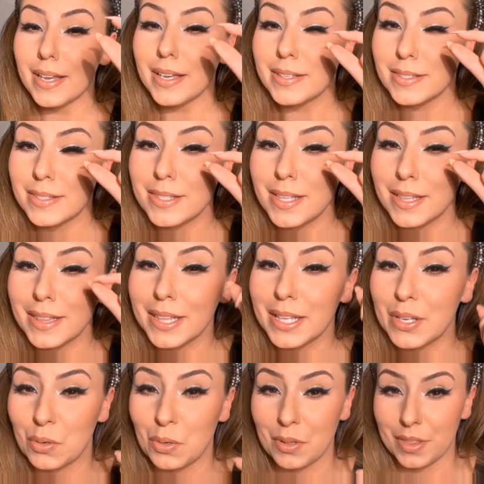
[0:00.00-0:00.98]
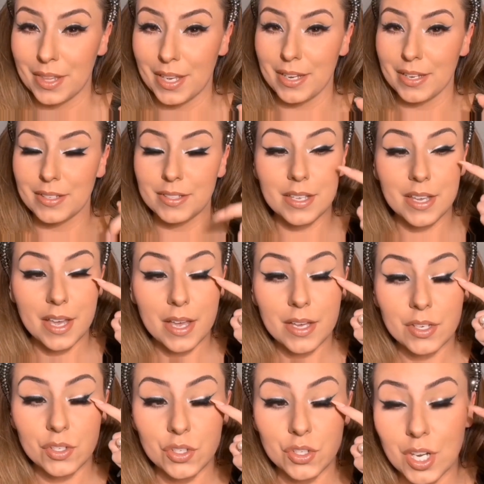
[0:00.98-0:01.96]
It's the little things.
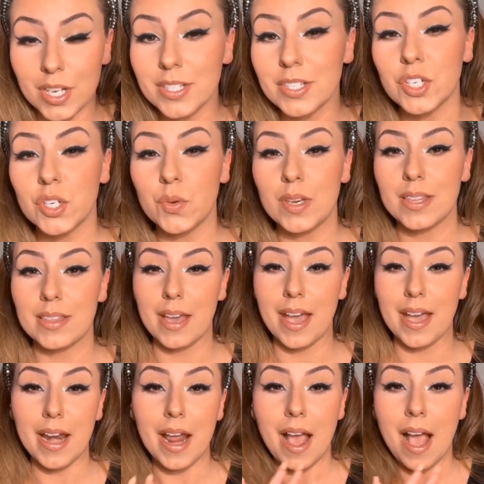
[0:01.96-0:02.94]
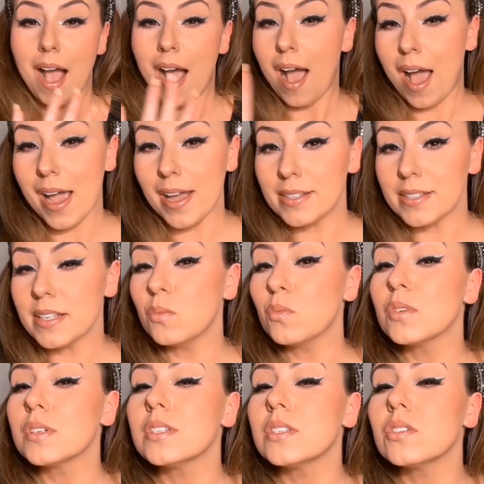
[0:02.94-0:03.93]
Just doing that hides
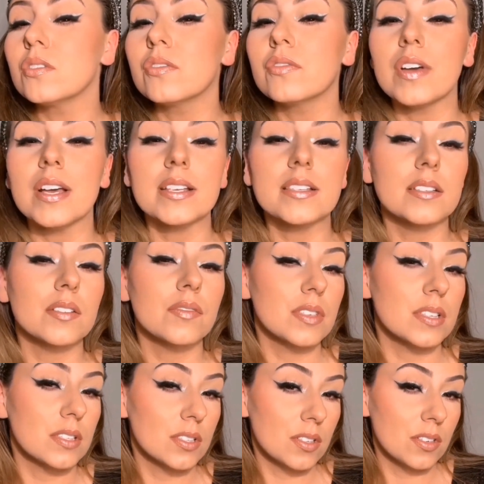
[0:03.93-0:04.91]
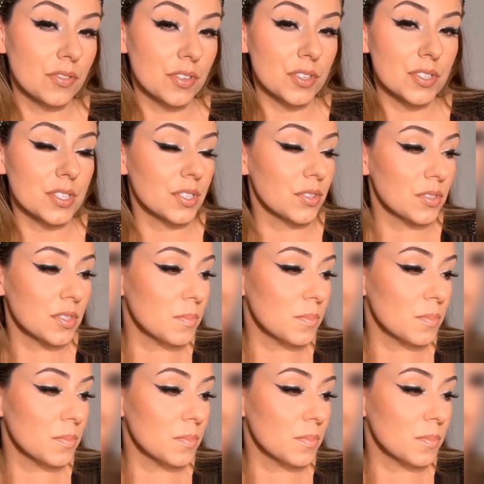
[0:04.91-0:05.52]
it. We're still festive. The silver's still